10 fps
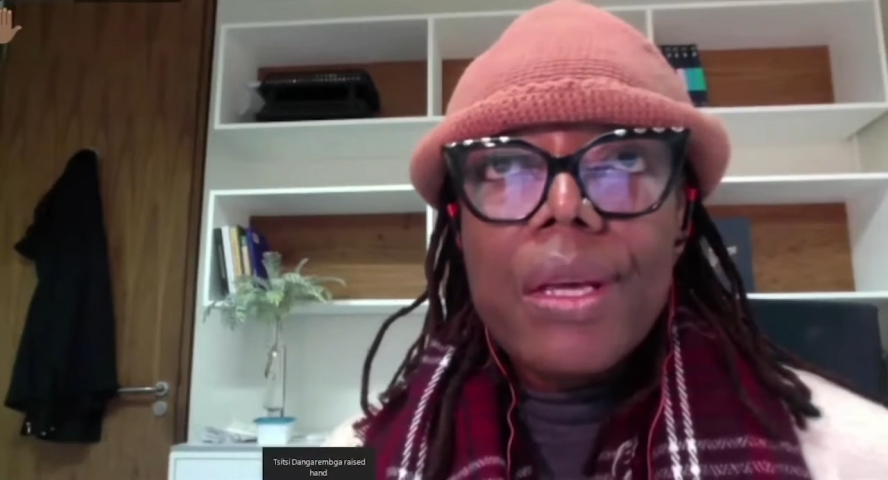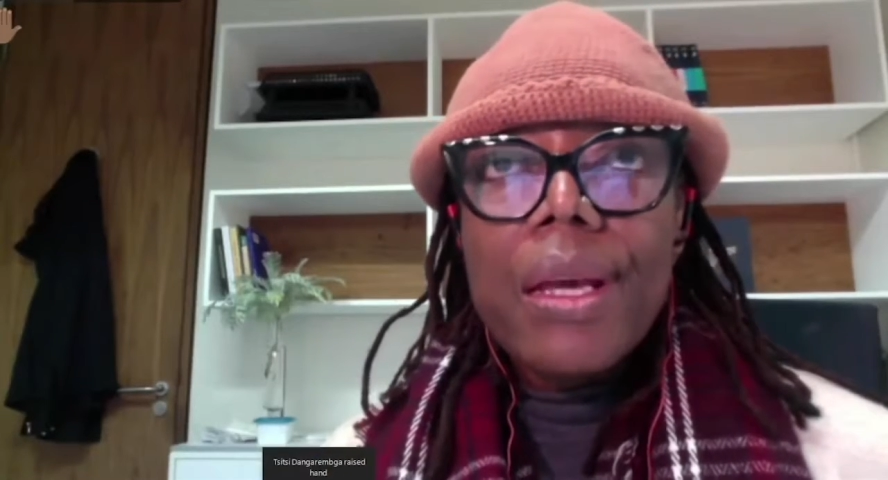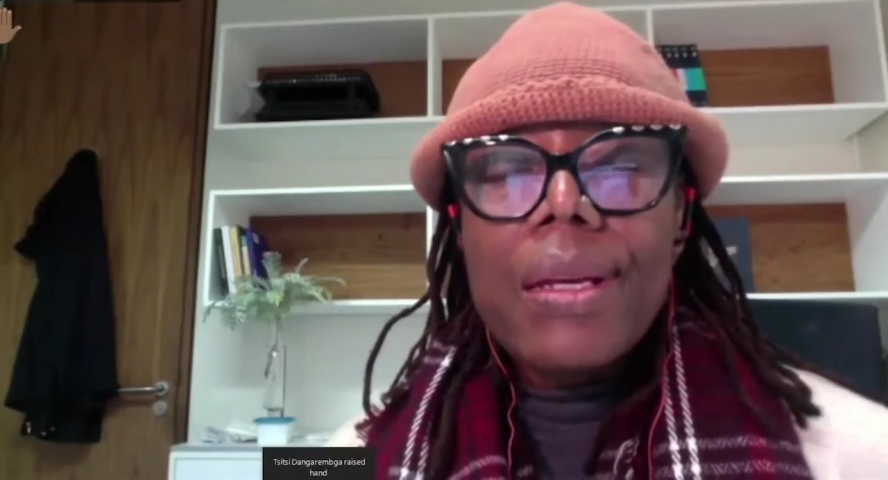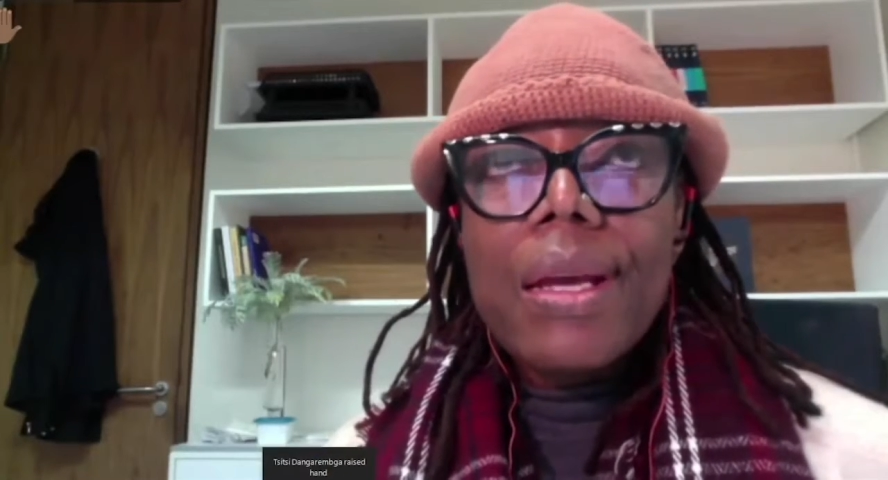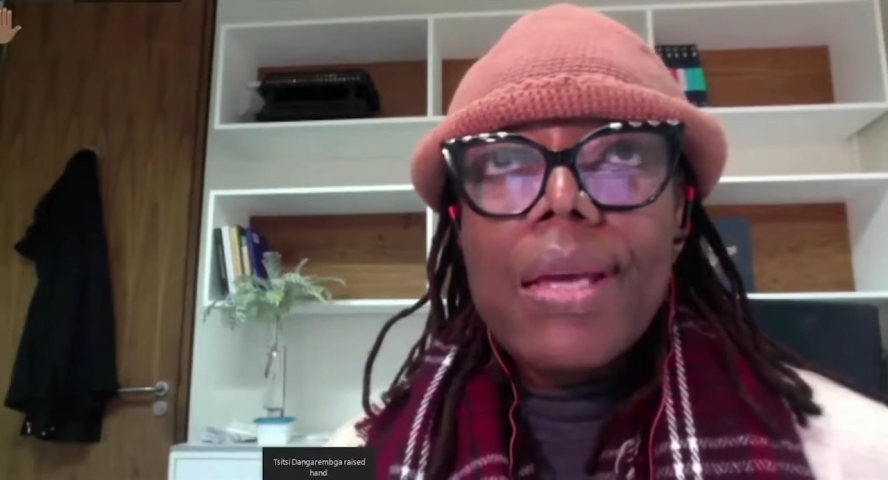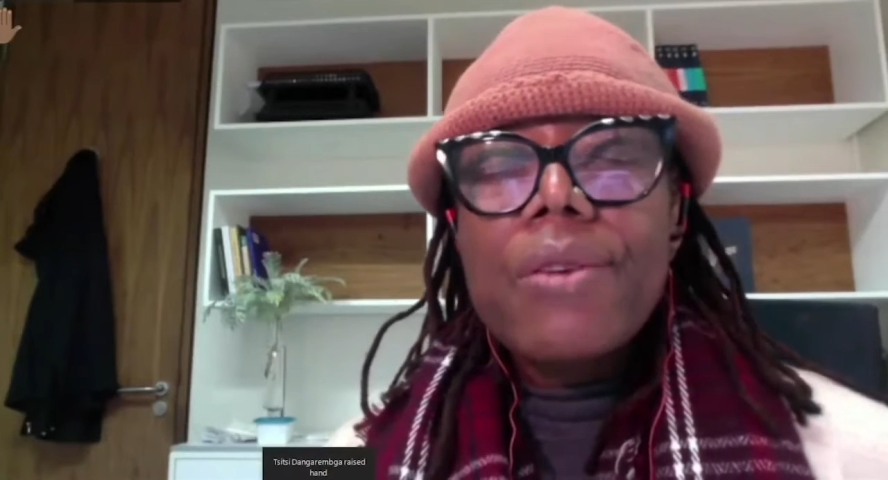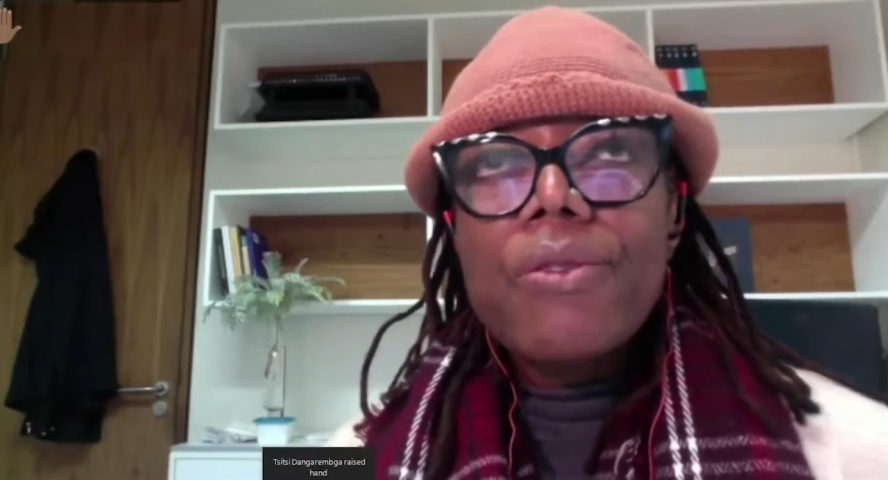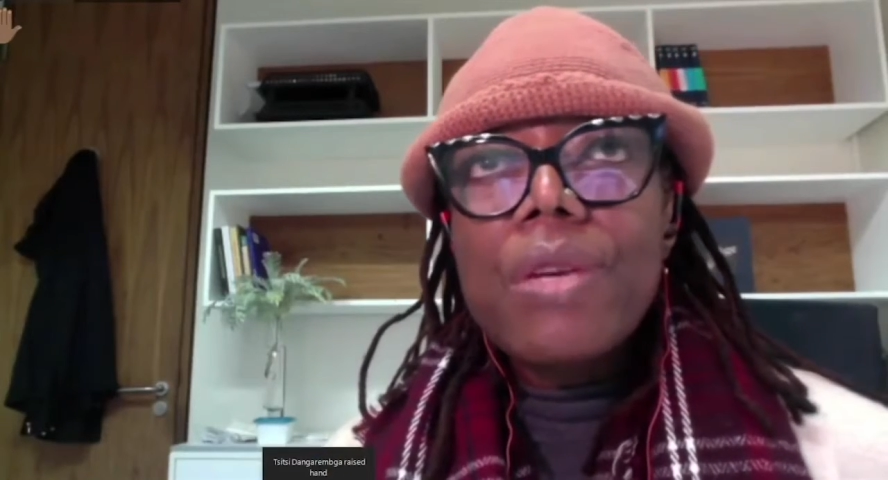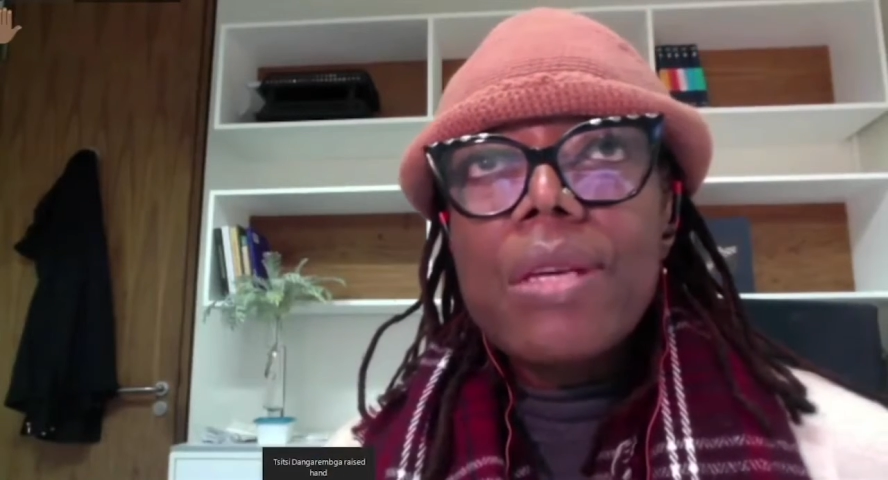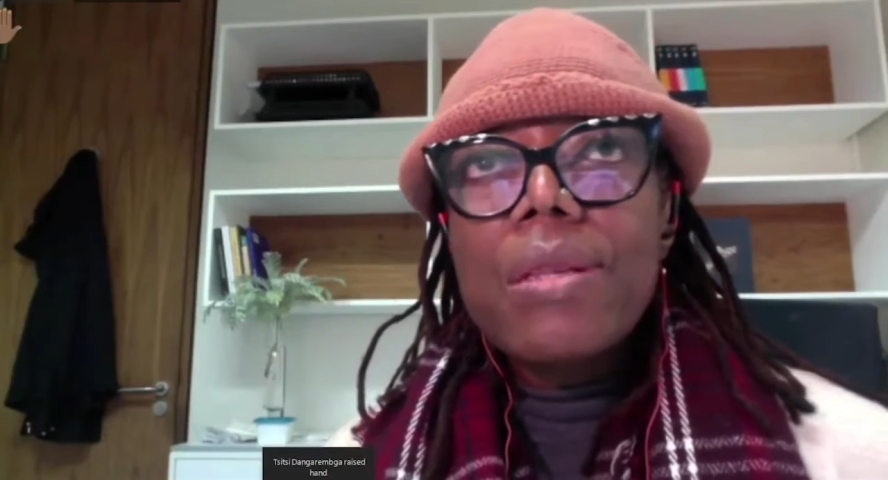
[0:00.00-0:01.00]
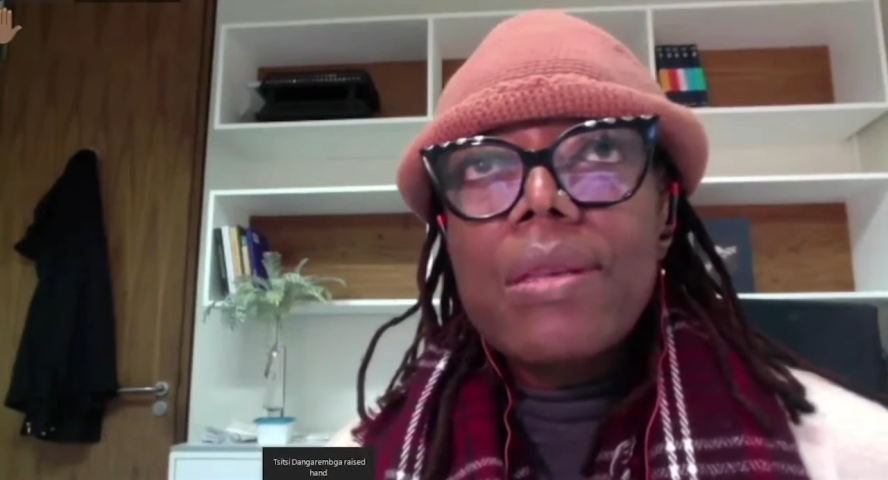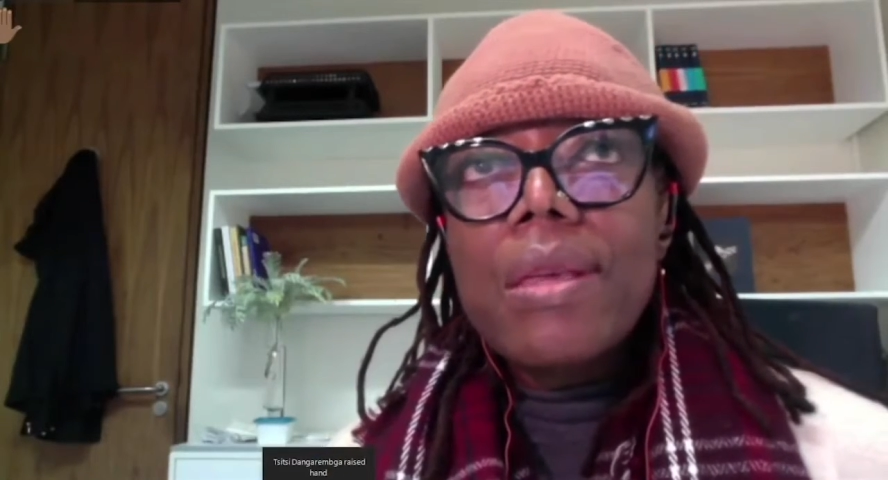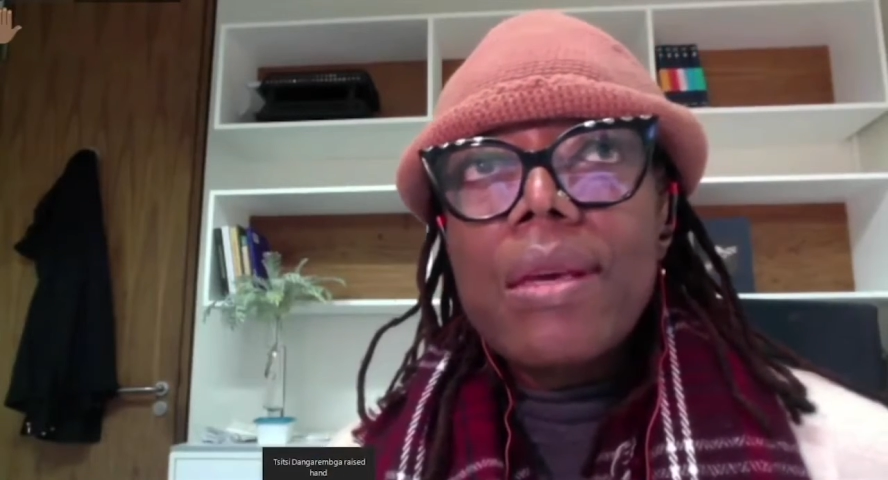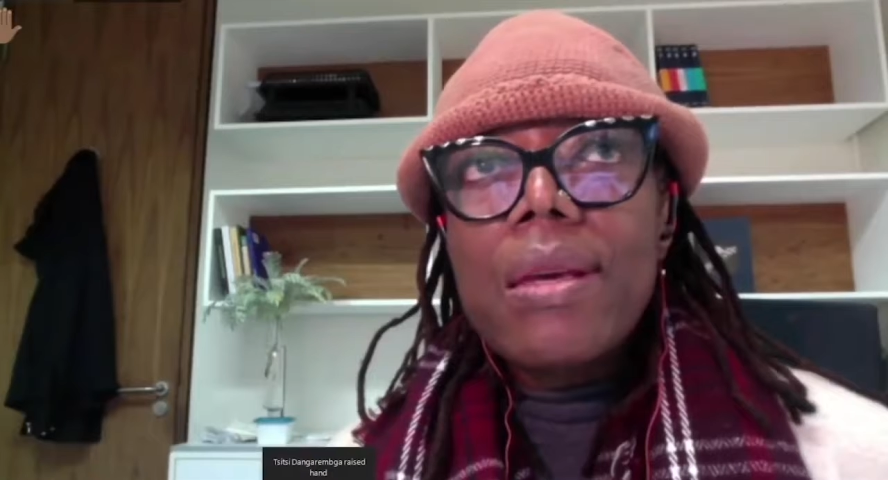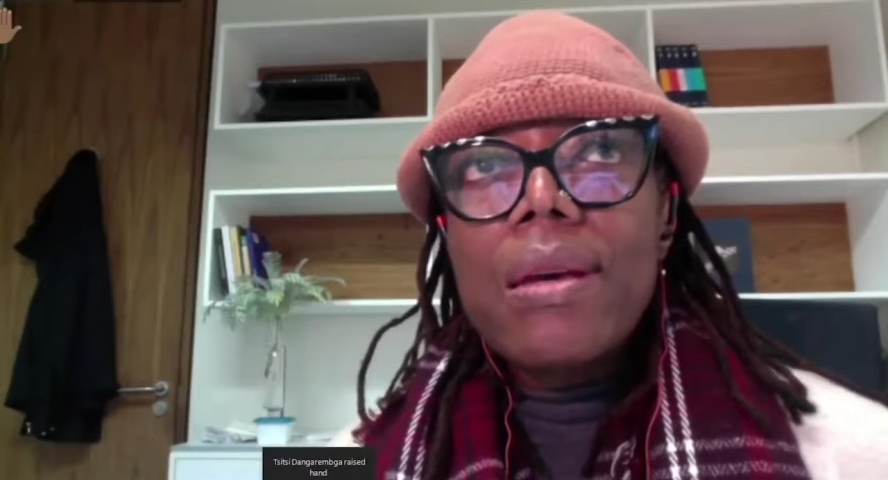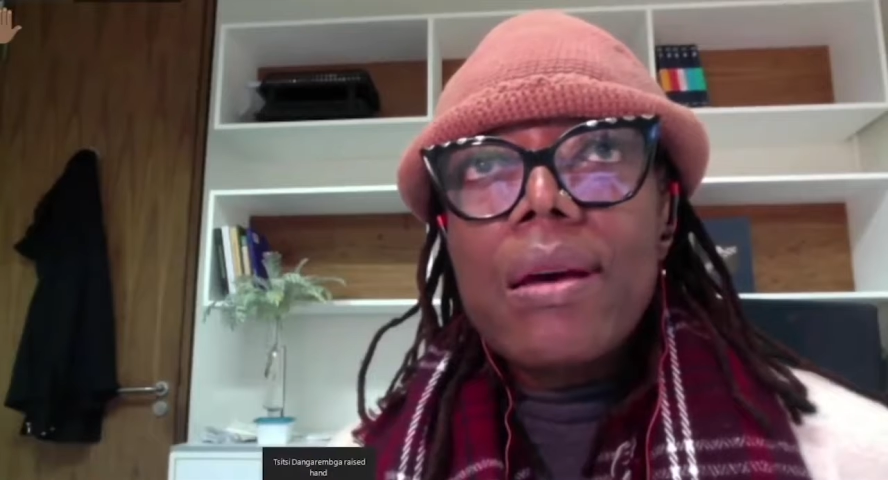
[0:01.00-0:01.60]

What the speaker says: And I agree that there